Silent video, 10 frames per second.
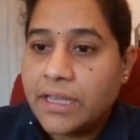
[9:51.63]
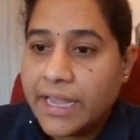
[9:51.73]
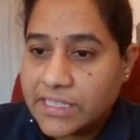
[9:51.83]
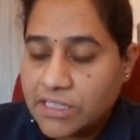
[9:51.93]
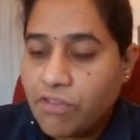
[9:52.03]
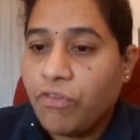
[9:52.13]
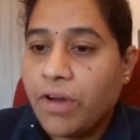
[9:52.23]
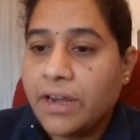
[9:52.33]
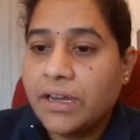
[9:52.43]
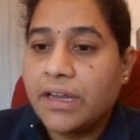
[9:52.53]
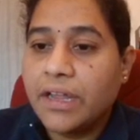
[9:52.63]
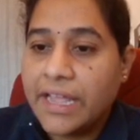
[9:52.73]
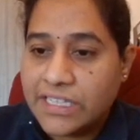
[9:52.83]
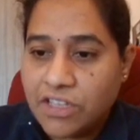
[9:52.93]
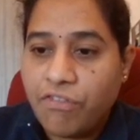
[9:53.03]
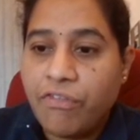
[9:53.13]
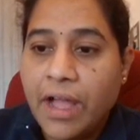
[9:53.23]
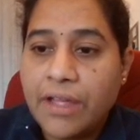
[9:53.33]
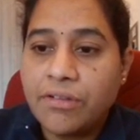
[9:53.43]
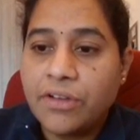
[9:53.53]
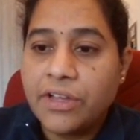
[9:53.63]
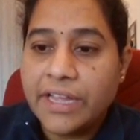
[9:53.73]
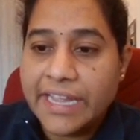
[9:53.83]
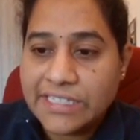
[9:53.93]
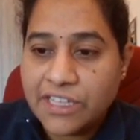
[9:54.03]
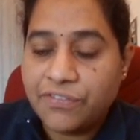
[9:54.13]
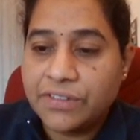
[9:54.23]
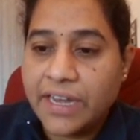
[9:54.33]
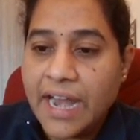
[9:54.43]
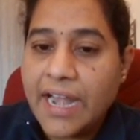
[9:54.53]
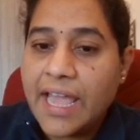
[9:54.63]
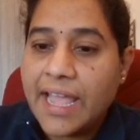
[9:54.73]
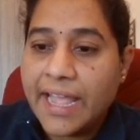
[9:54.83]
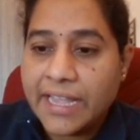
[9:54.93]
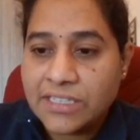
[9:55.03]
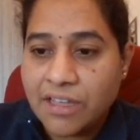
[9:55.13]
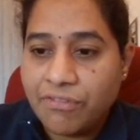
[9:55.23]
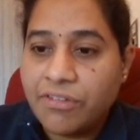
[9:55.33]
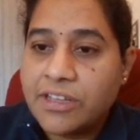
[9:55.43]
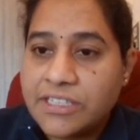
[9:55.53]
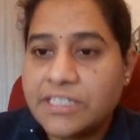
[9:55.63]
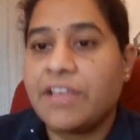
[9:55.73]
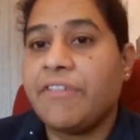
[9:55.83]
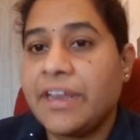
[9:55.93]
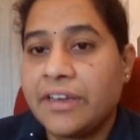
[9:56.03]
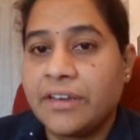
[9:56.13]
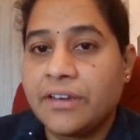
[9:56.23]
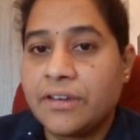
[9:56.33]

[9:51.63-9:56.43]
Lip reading: x of 1, x of 5, x of 3 and x of 7.